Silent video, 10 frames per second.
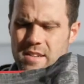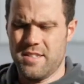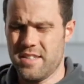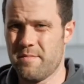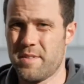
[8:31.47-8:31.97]

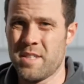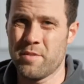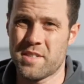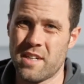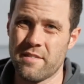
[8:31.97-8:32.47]
Just some simple
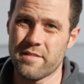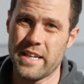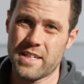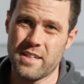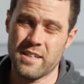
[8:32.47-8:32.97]
stuff
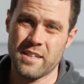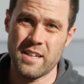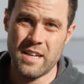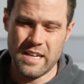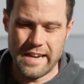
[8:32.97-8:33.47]
like
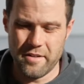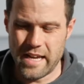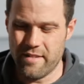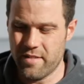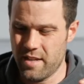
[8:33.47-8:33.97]
I don't
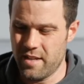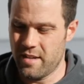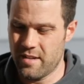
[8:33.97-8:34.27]
have any